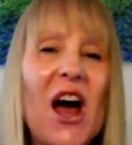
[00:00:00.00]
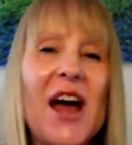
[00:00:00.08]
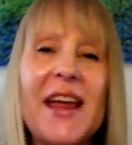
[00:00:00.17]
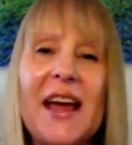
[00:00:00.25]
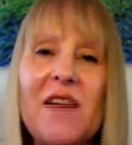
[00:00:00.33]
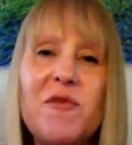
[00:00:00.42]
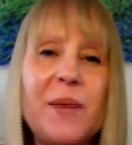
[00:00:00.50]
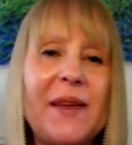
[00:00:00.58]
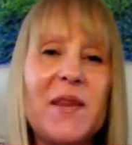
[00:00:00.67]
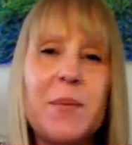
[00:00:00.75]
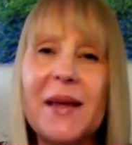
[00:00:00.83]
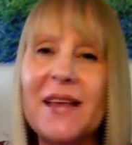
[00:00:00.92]
I have
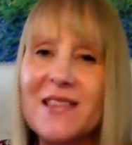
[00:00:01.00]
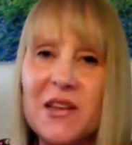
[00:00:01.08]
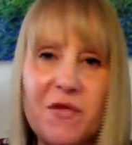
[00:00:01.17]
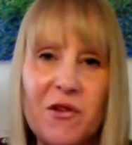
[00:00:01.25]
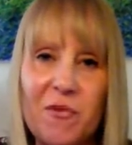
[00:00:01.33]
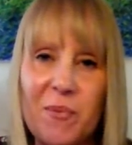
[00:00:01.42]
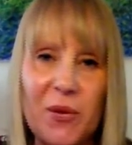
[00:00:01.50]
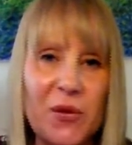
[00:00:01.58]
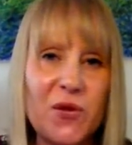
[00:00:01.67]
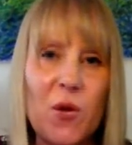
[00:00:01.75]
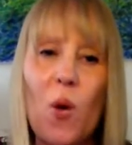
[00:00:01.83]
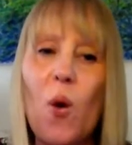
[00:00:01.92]
been the biggest lover of
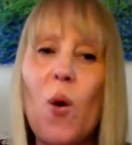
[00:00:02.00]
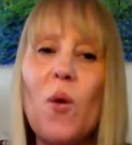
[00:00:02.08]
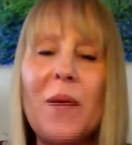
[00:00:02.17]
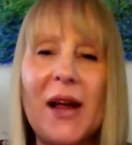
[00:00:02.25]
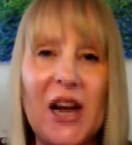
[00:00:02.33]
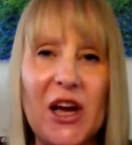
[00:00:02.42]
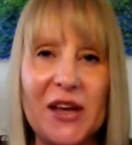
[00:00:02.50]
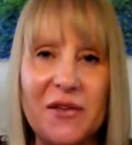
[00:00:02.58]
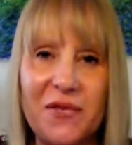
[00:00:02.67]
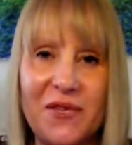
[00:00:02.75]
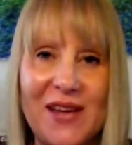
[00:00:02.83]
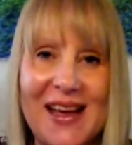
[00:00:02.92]
books all my
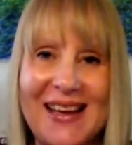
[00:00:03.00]
life.